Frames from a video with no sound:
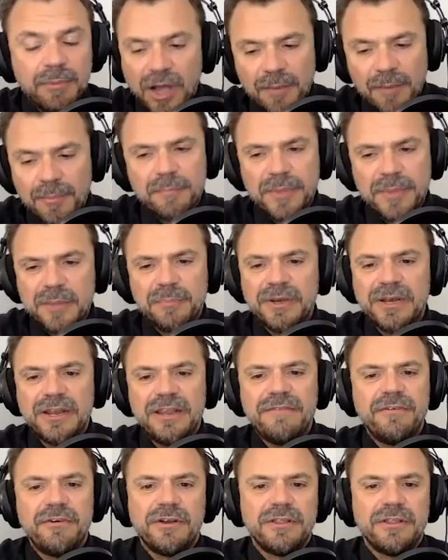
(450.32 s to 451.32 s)
I'm a big
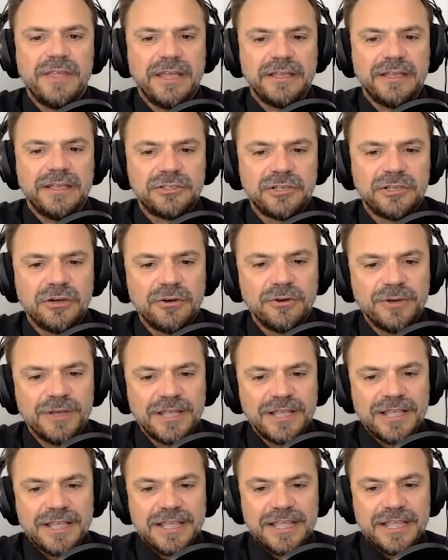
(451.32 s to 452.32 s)
believer in that. So
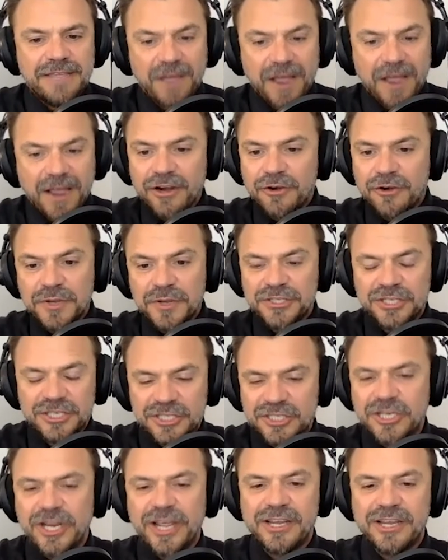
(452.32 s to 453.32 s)
if I can reach a
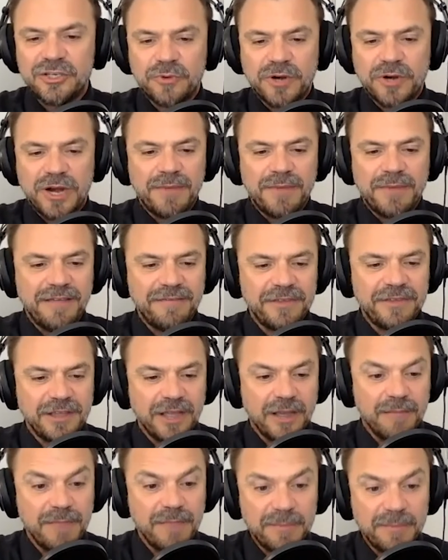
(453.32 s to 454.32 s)
stage where I'm having
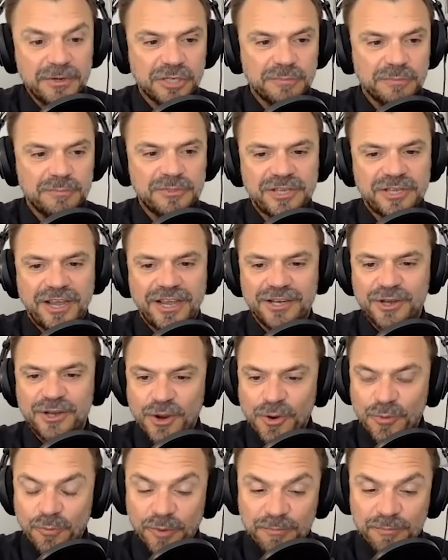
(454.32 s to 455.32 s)
a membership site
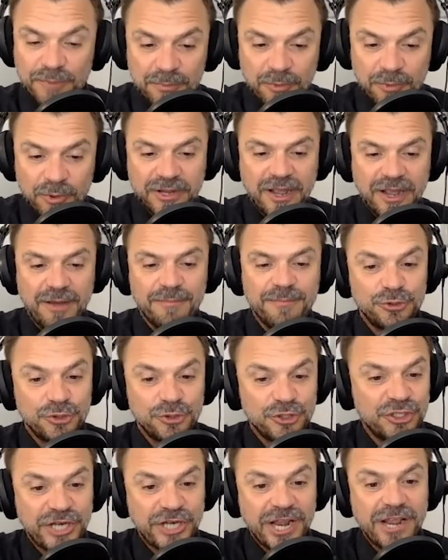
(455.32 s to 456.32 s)
where people come
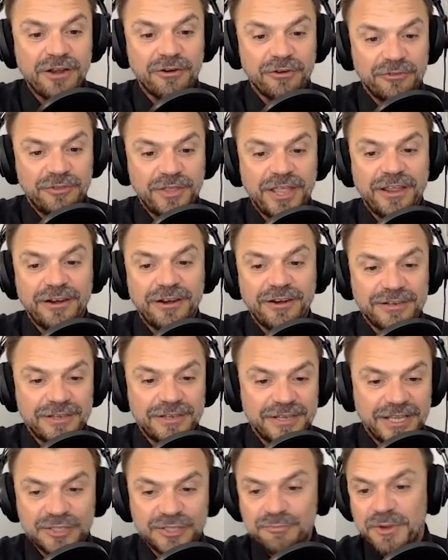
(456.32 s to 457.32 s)
to share their
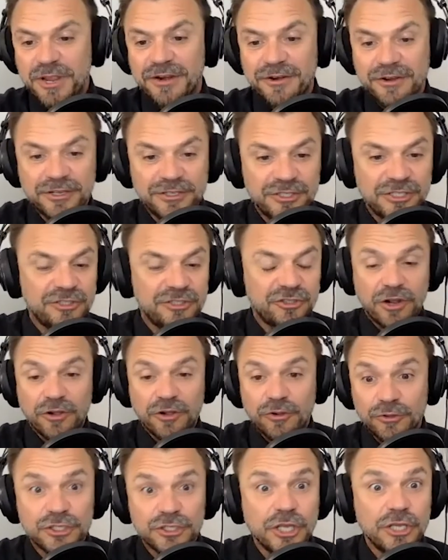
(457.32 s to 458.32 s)
experience,
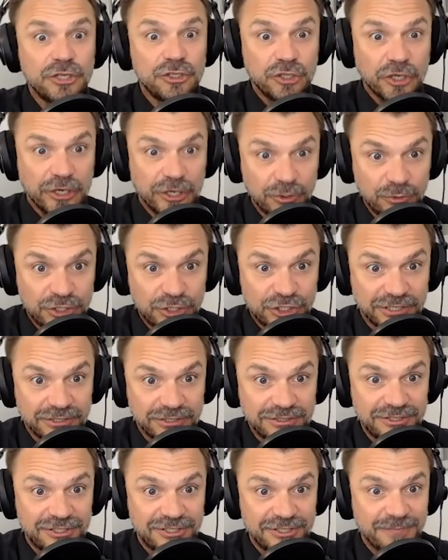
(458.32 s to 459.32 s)
struggles,
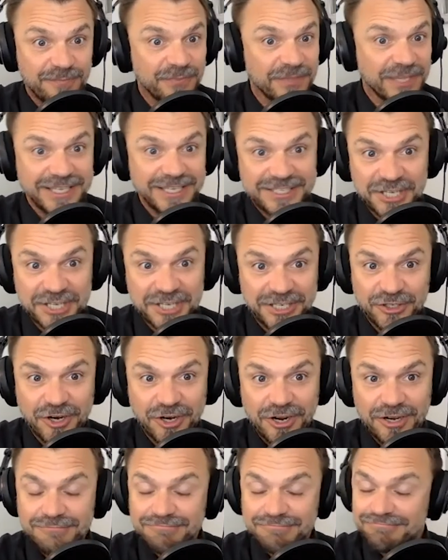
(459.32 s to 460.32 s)
solutions,
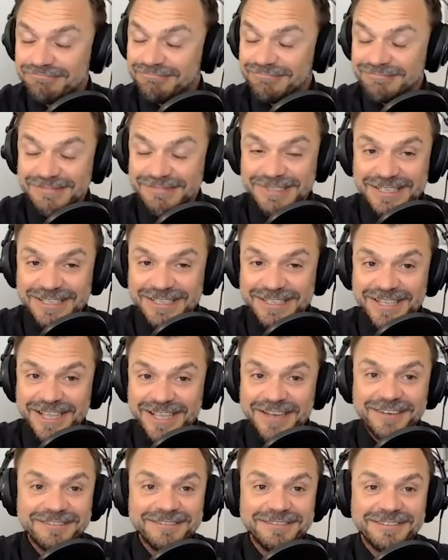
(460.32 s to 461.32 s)
etc.,
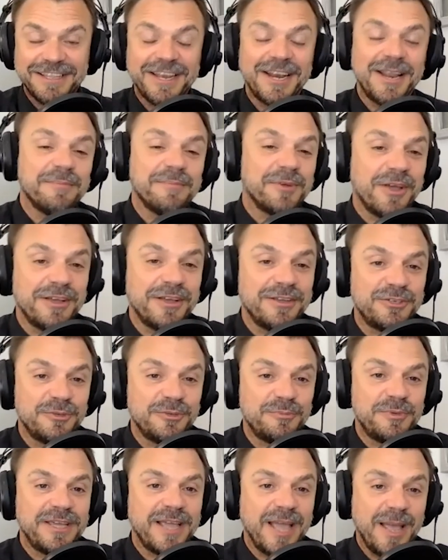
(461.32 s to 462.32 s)
then I'm going
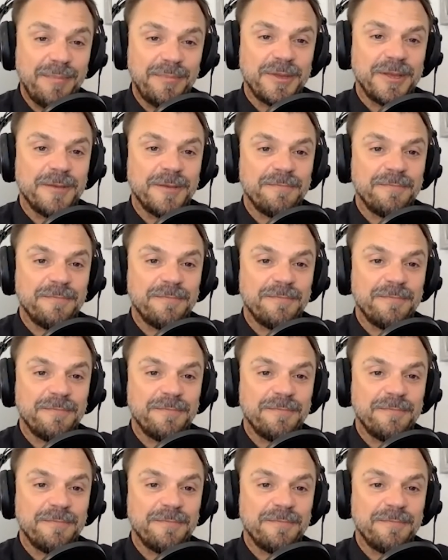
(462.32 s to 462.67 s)
to be happy.